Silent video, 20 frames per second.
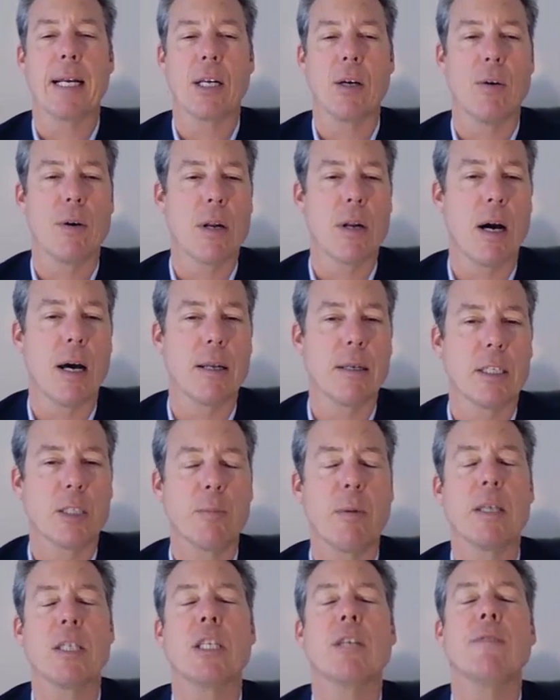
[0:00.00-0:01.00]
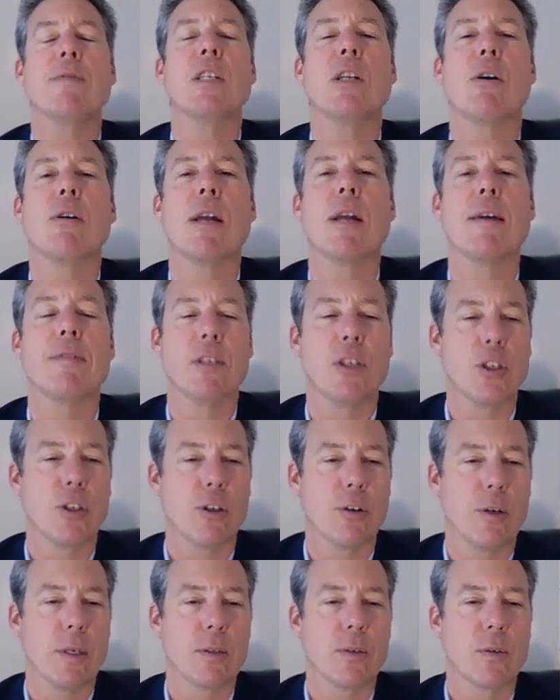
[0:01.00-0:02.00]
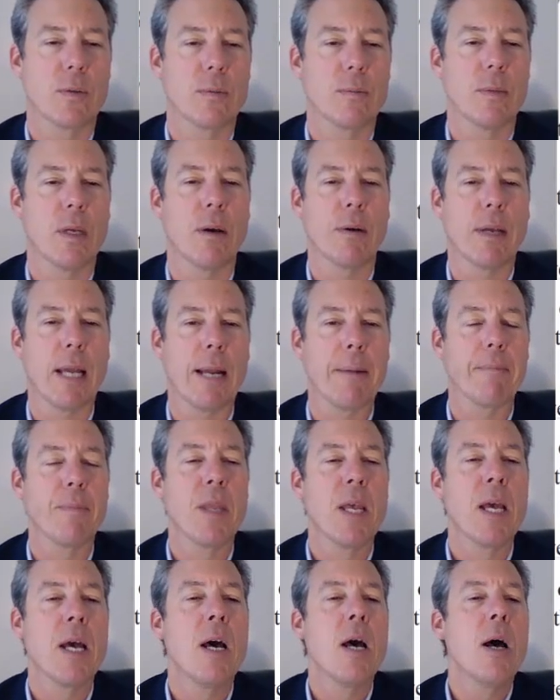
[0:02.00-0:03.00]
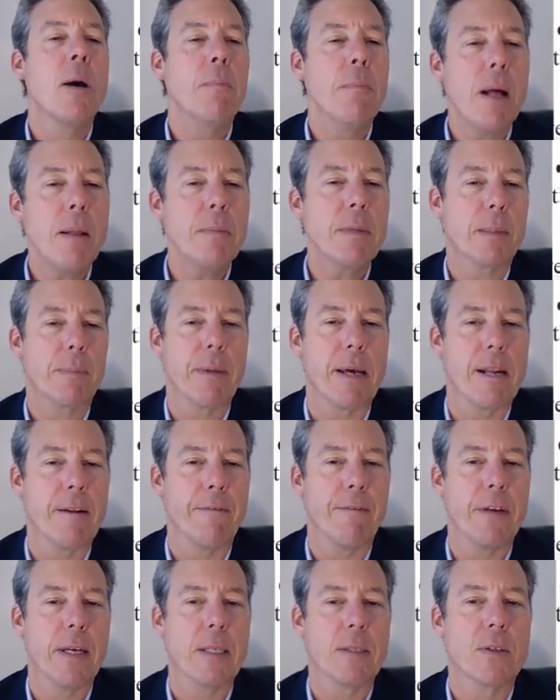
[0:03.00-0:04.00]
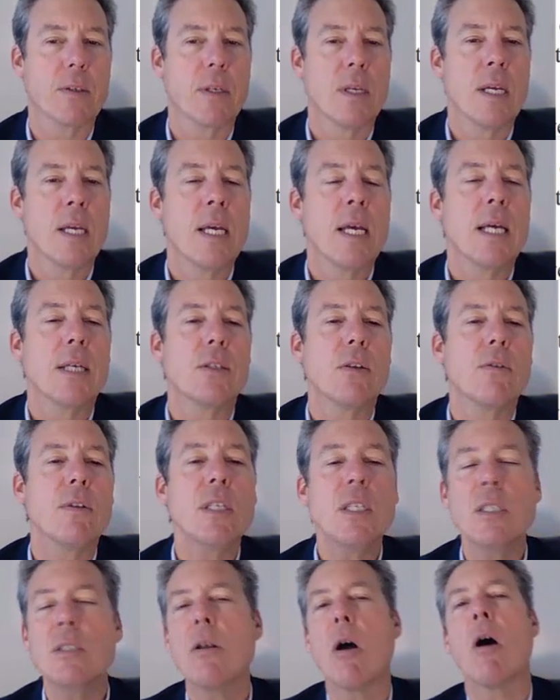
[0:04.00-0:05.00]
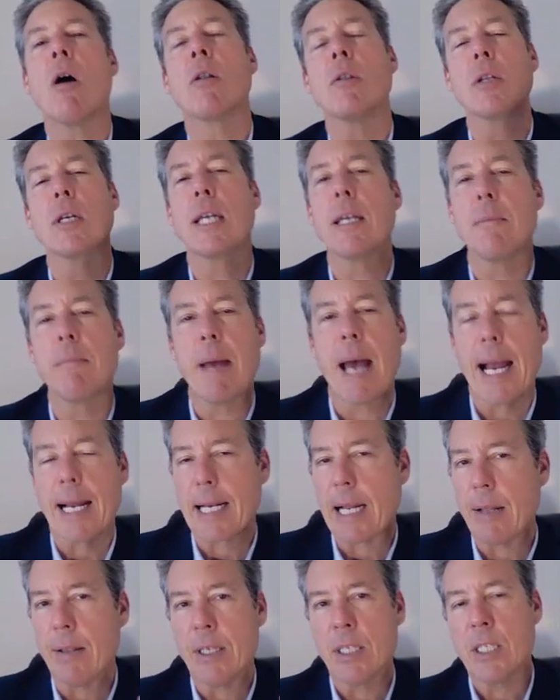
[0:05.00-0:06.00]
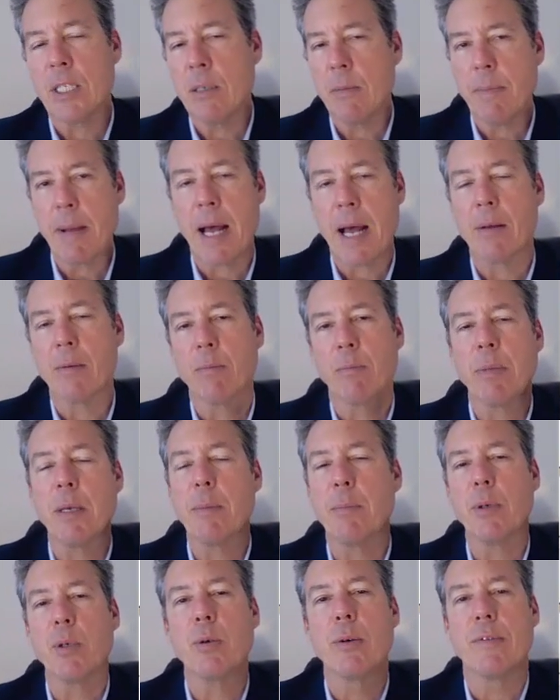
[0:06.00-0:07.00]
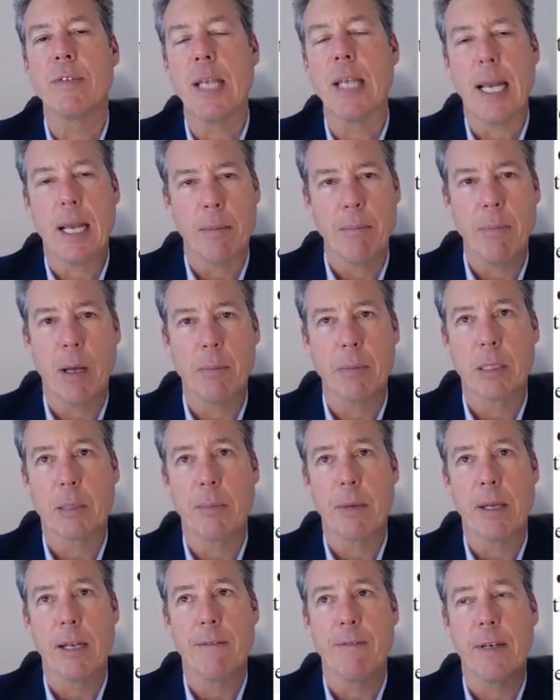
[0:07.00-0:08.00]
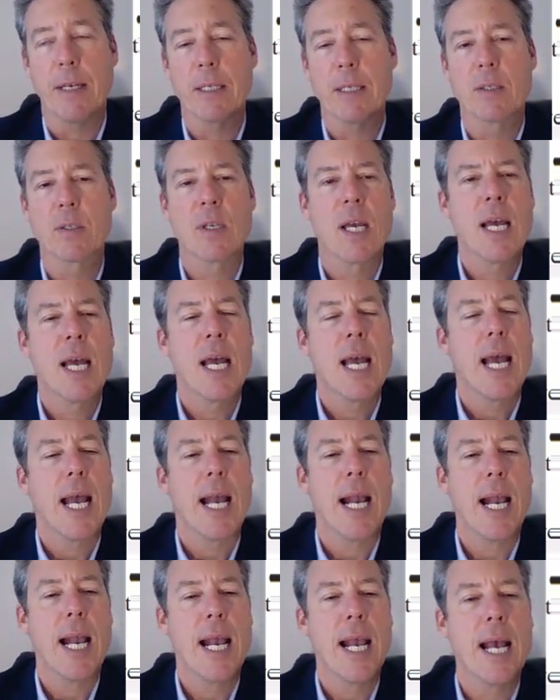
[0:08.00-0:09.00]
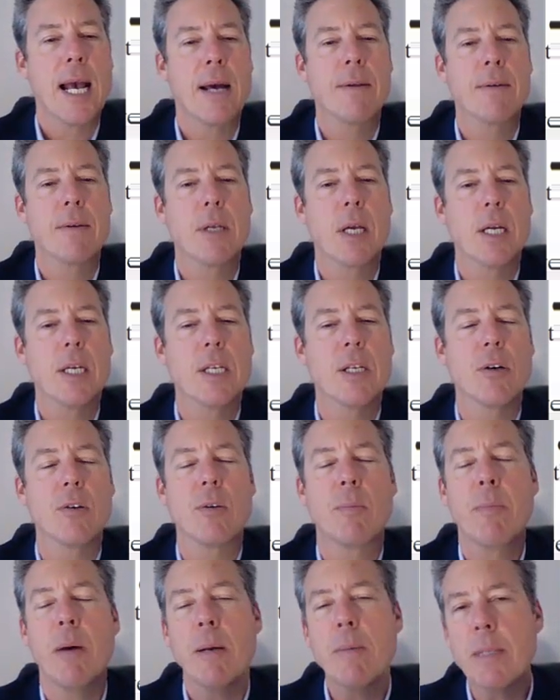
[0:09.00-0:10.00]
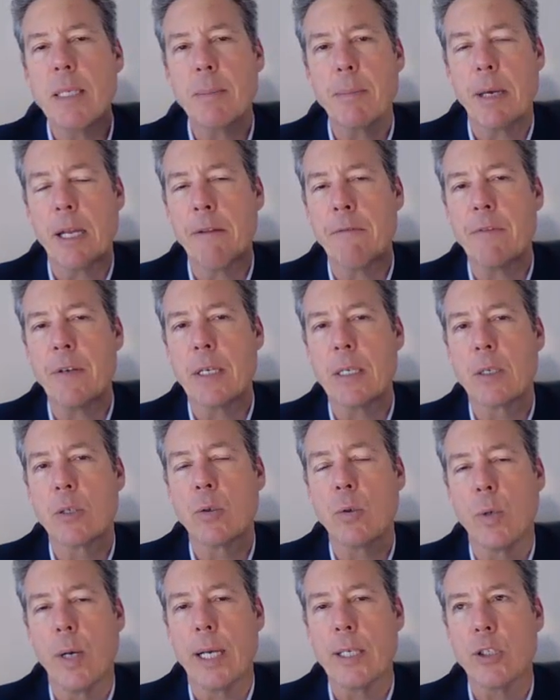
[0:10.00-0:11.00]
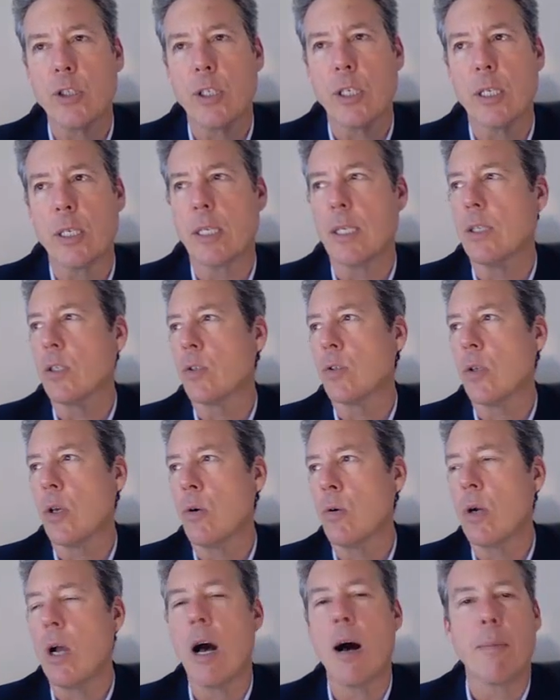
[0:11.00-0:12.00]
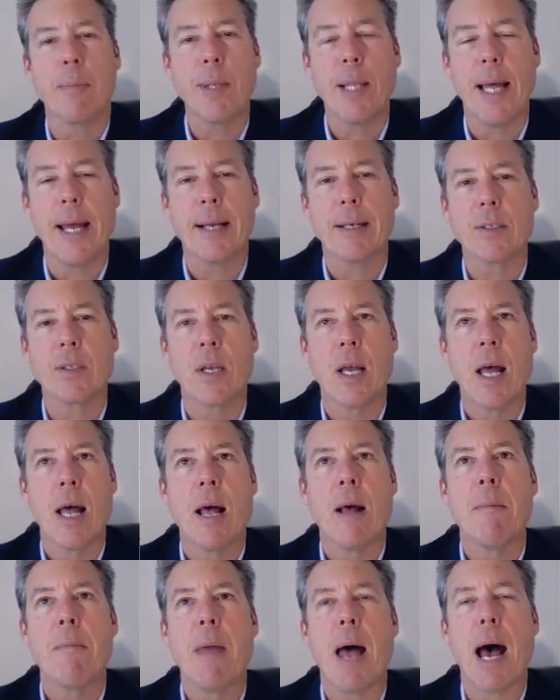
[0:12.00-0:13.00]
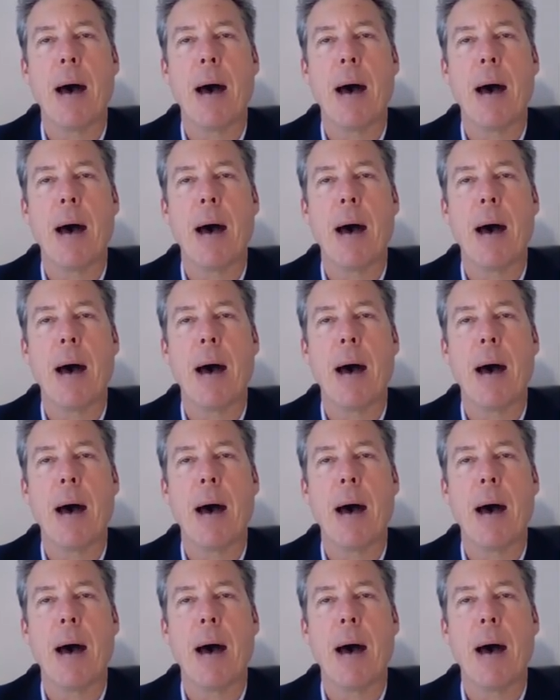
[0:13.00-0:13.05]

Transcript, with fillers: pay that going on, especially if you don't have insurance. Okay, public benefits. So this is all looking back. Now this is about people who have taken public benefits, and you know the public benefit question is so complex.